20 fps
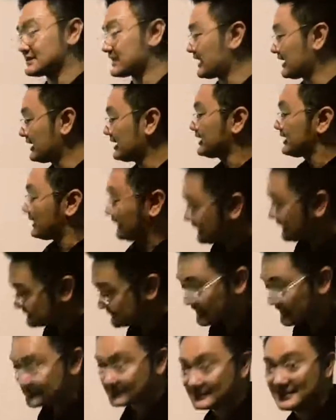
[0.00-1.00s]
let's say
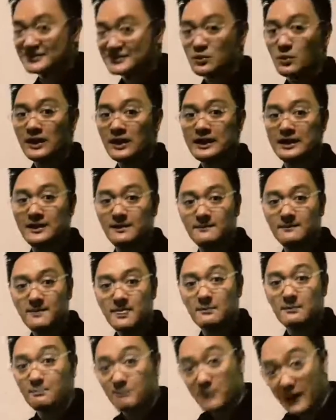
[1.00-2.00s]
it's less than
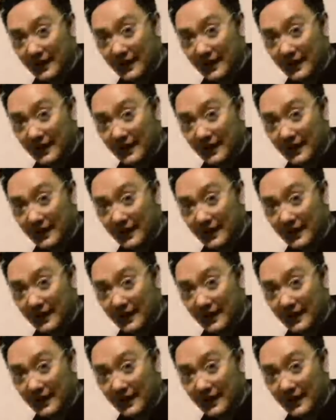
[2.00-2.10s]
20.